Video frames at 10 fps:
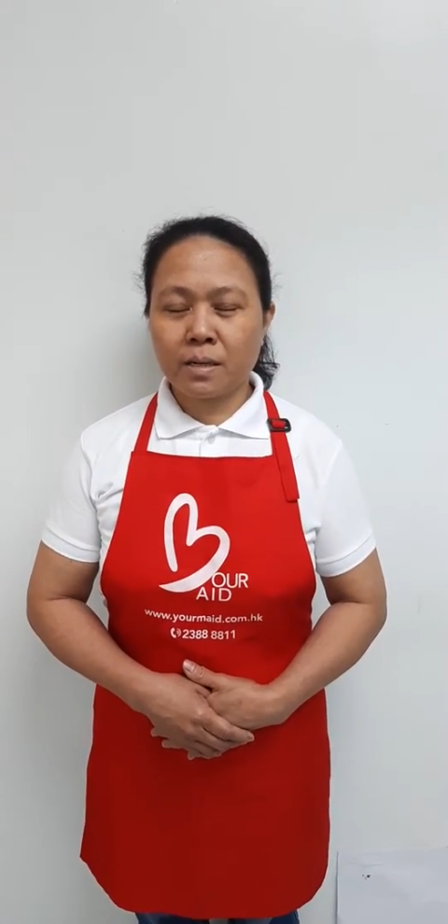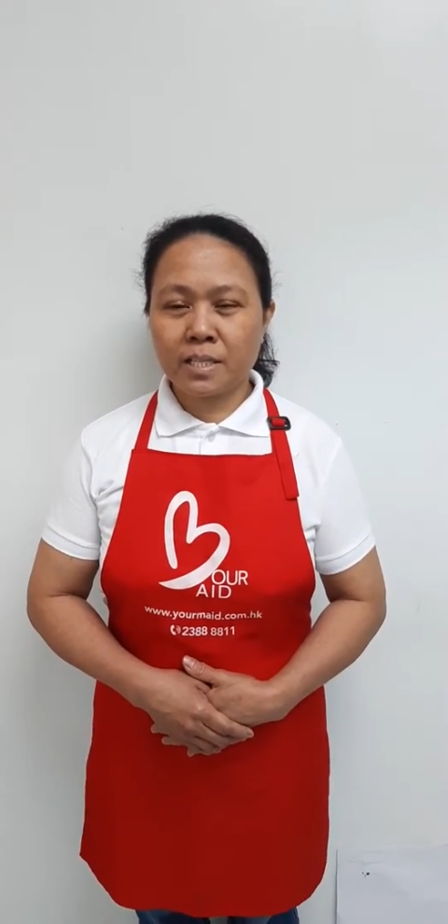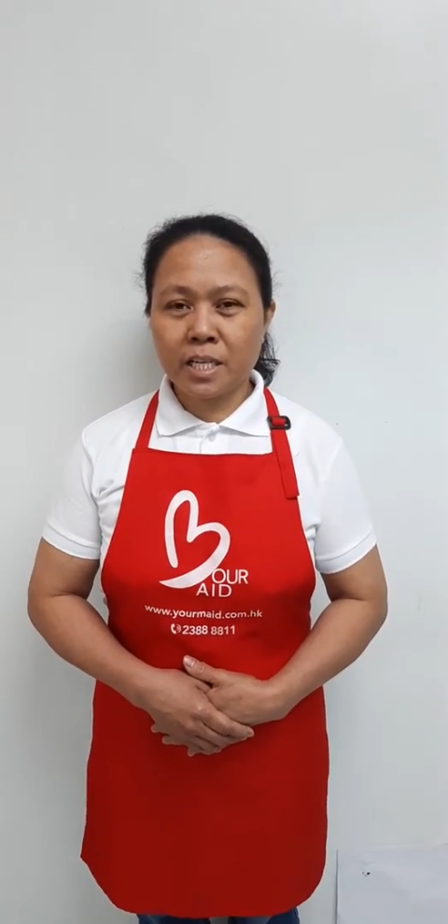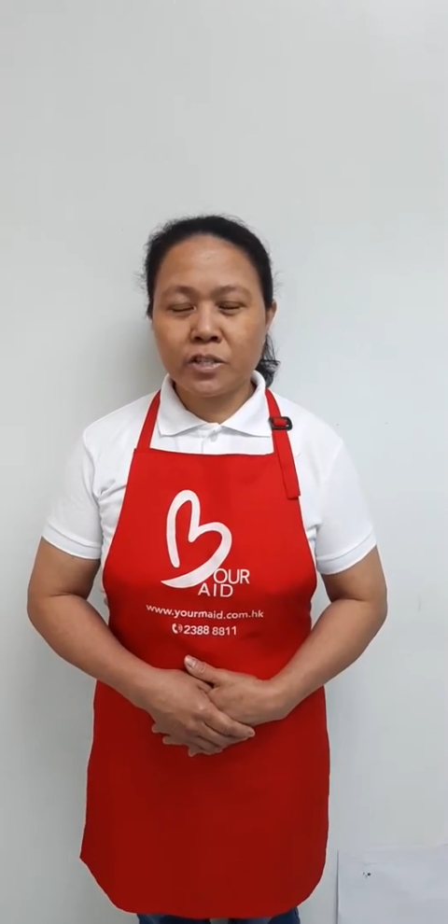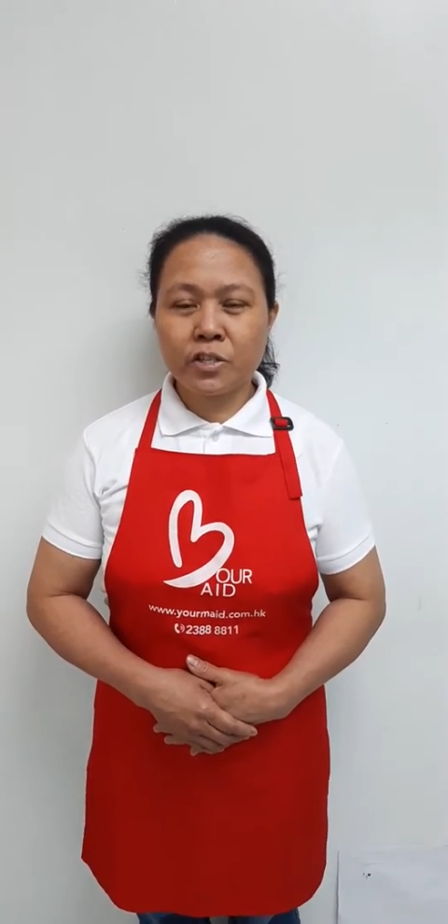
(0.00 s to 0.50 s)

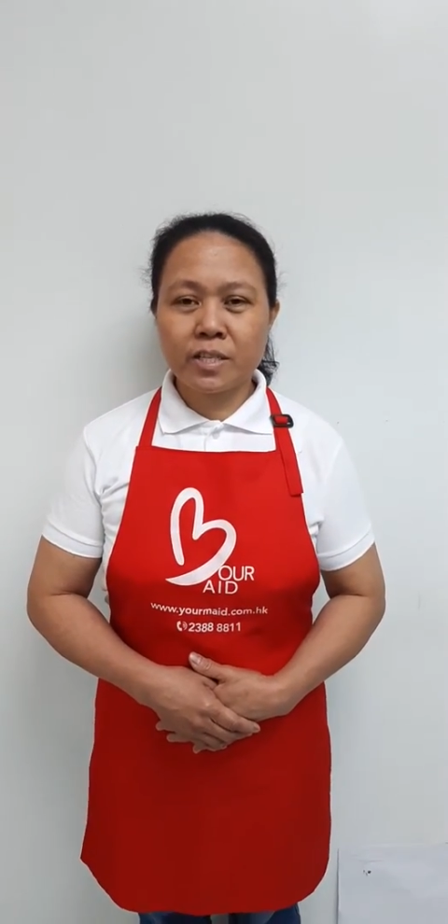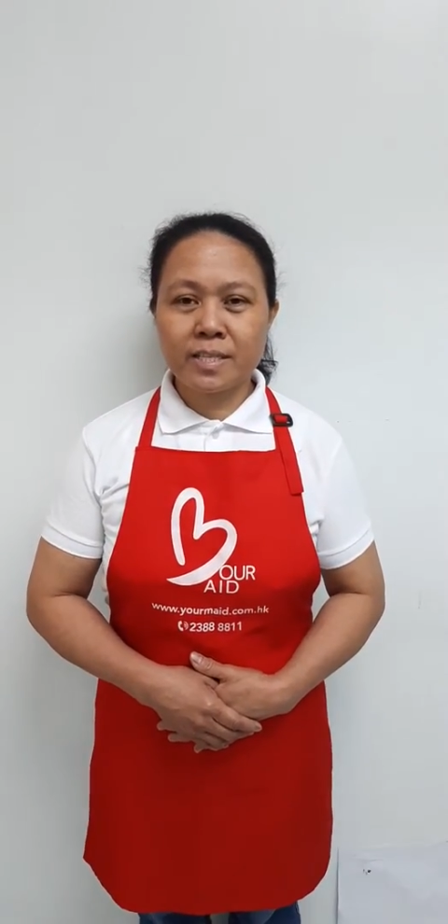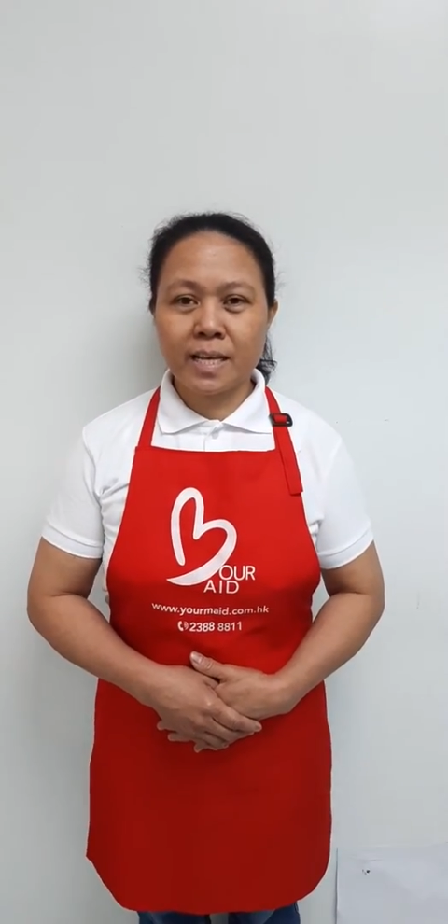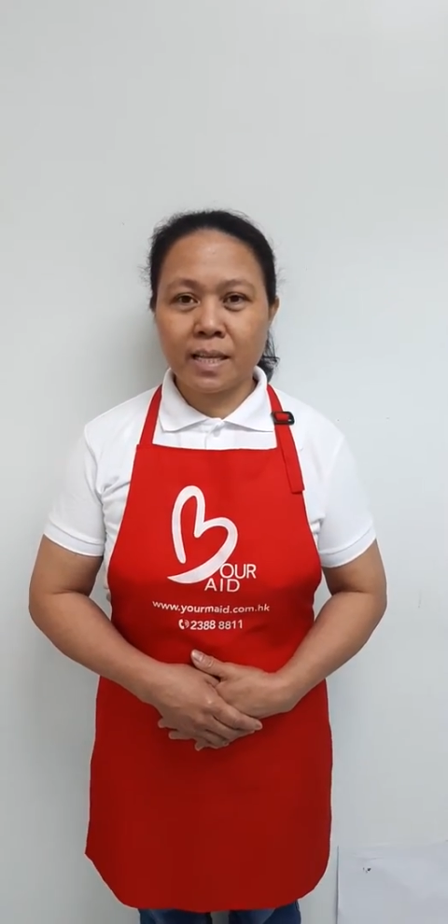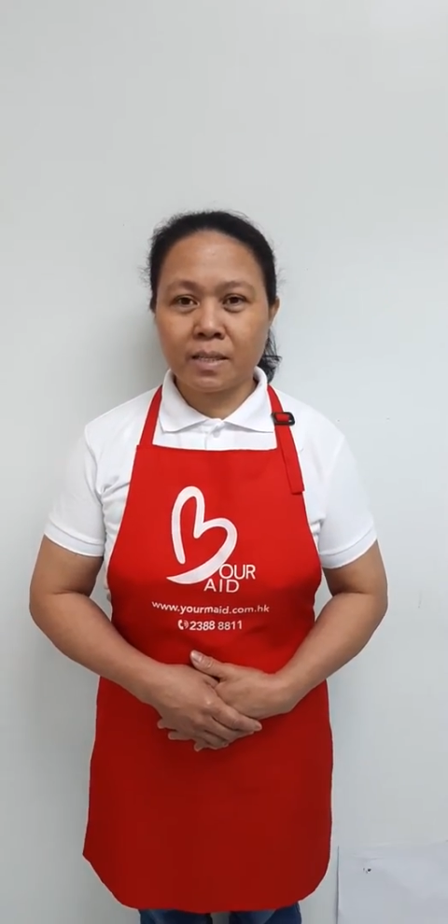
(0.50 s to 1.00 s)
6
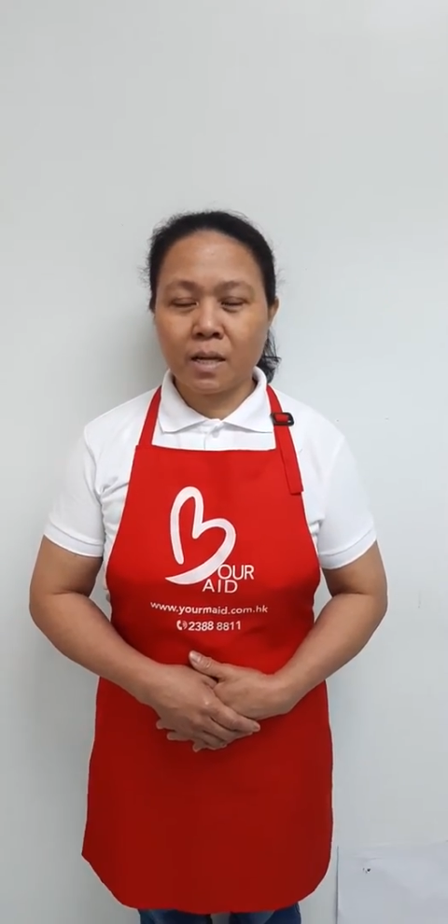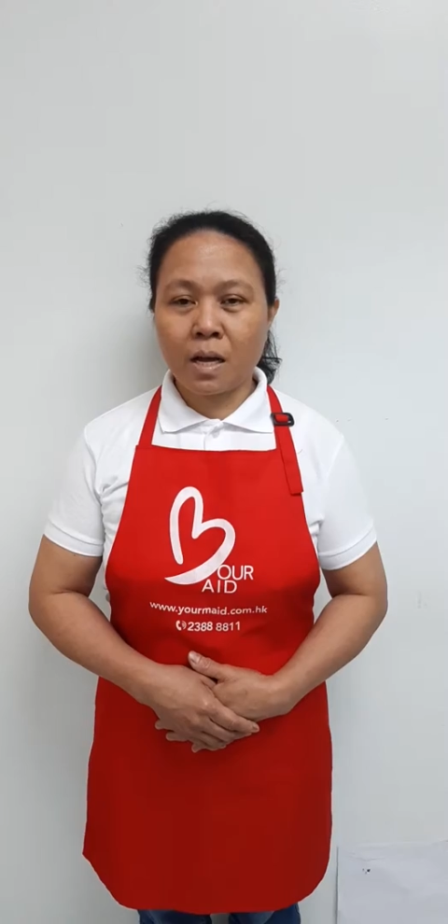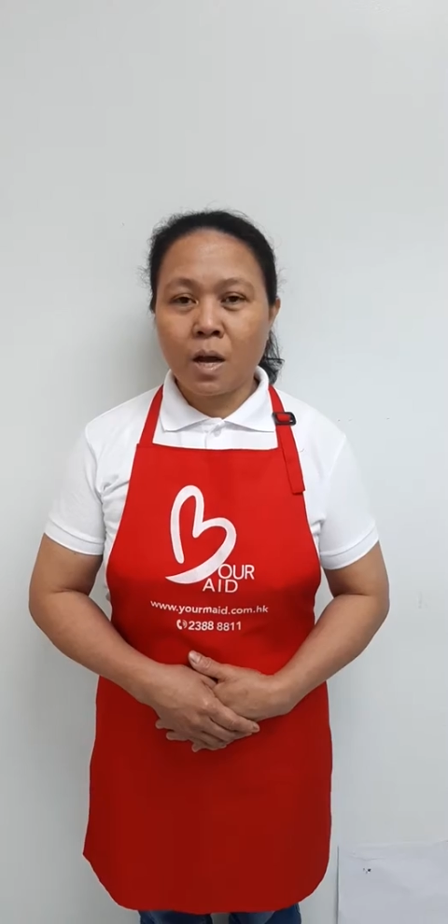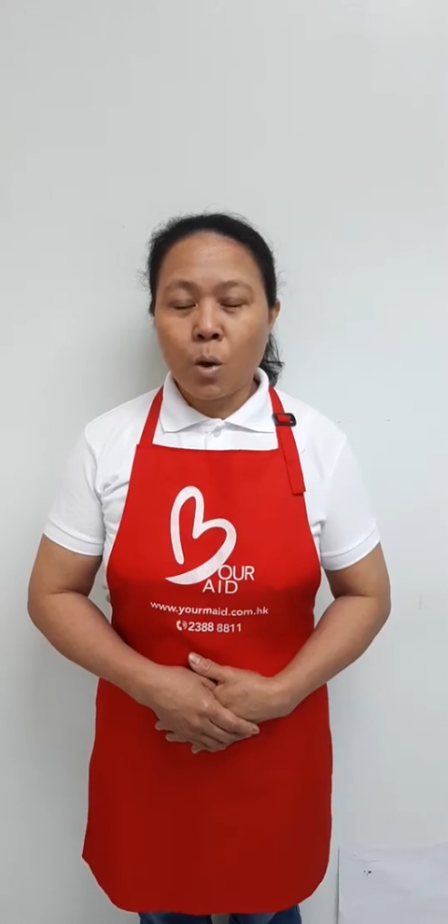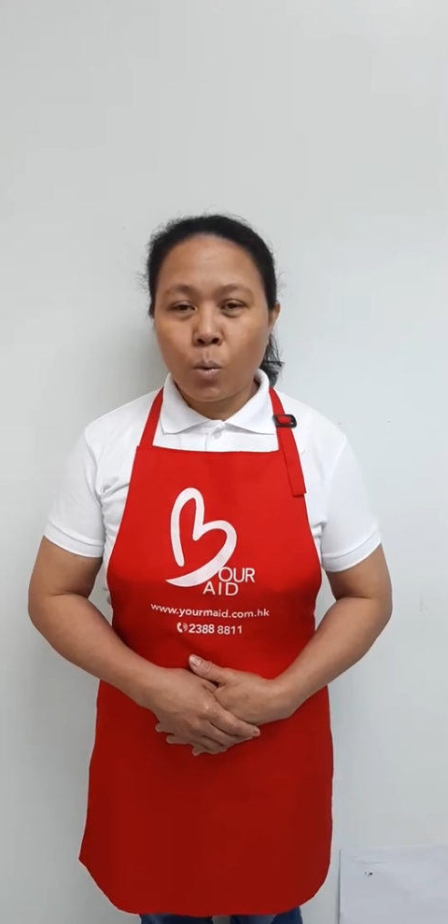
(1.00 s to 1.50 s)
years and
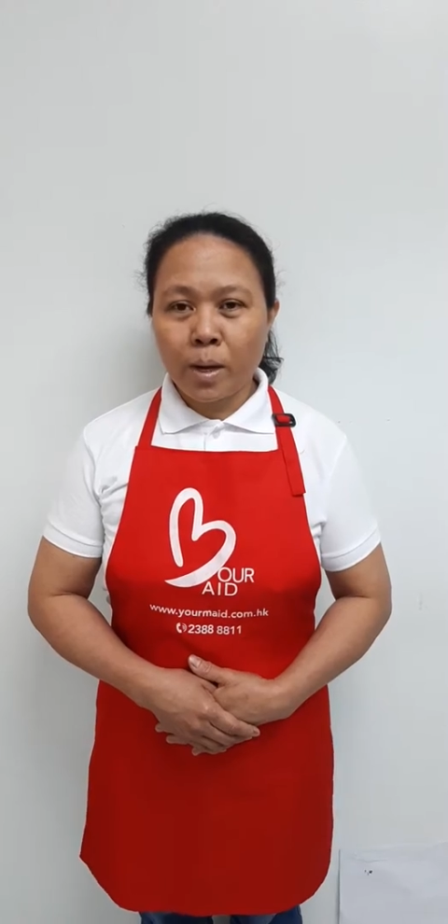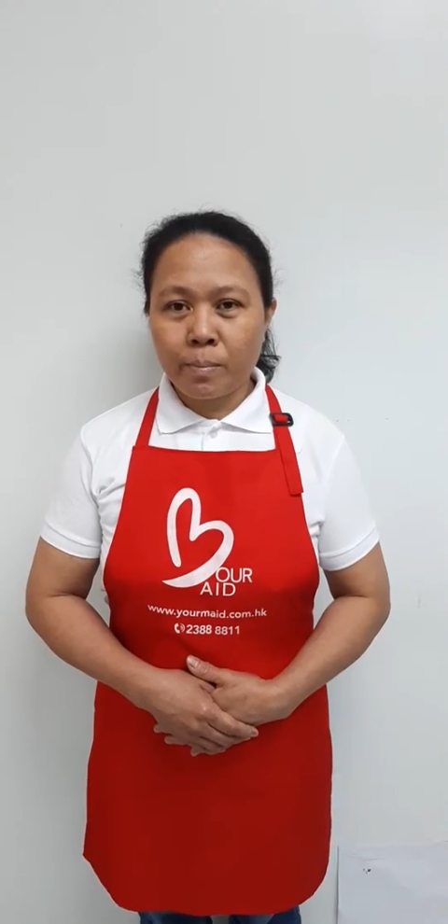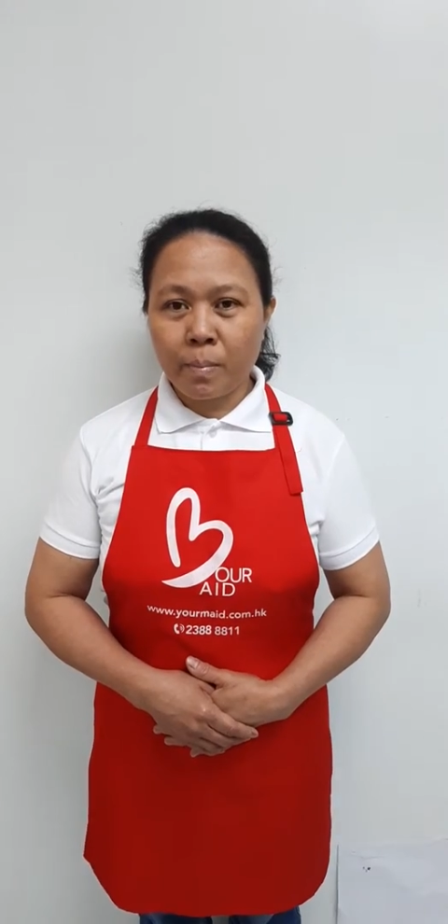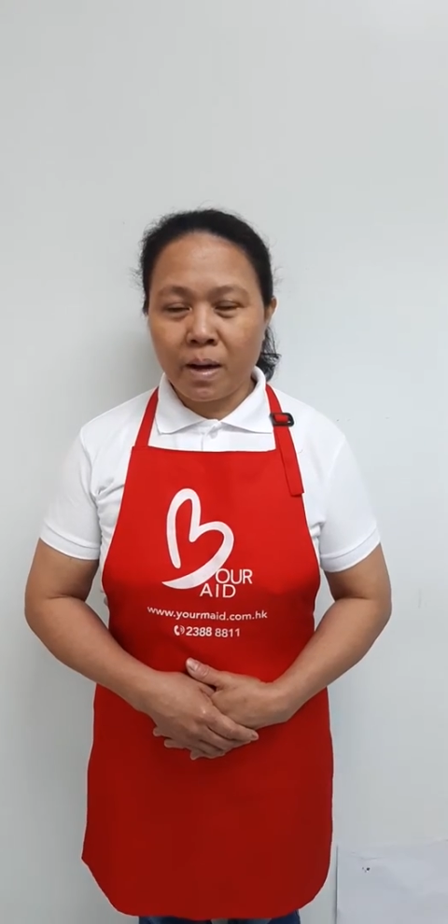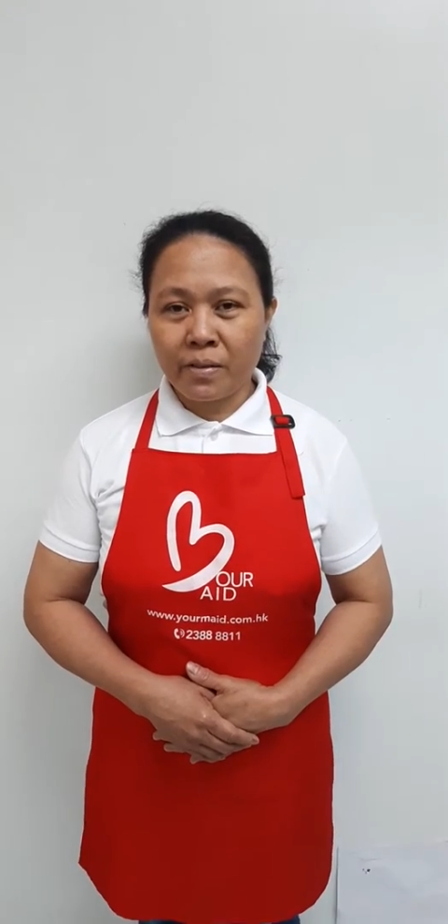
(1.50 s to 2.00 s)

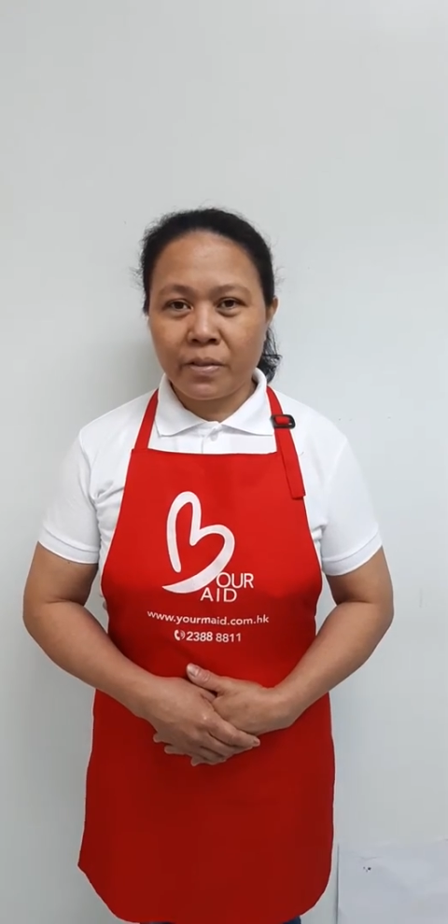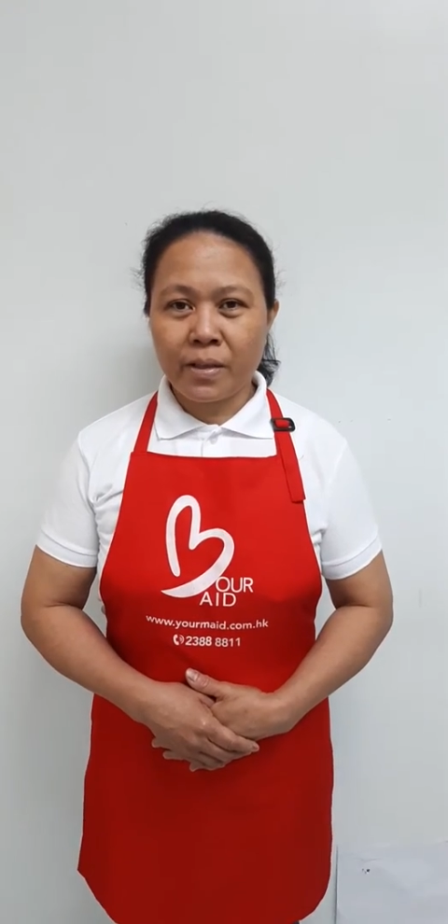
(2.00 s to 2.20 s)
1 month.